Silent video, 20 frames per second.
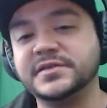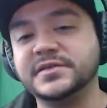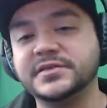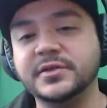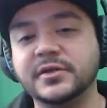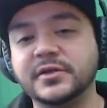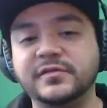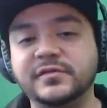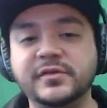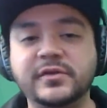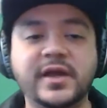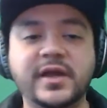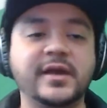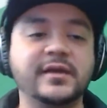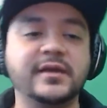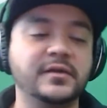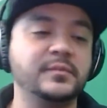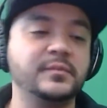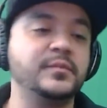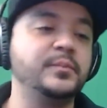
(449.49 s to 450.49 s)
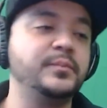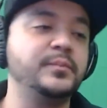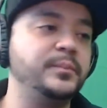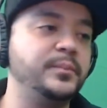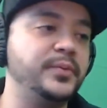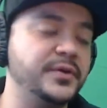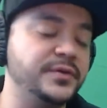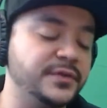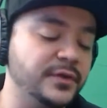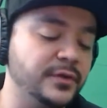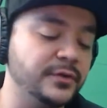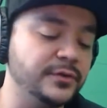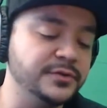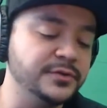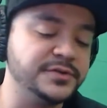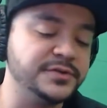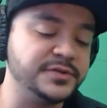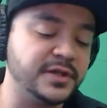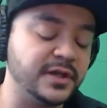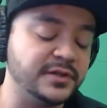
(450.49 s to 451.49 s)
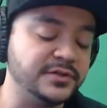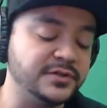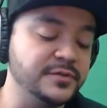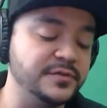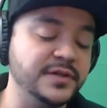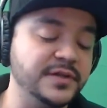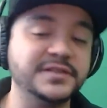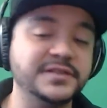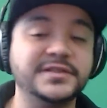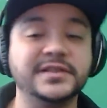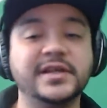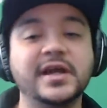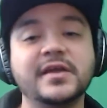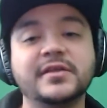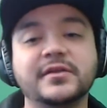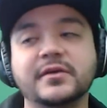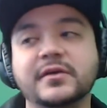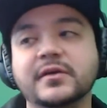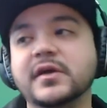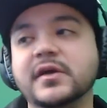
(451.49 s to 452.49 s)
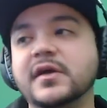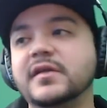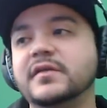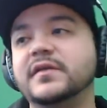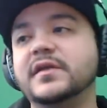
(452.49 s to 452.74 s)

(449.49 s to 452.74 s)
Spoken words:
So if you can't put those two things together,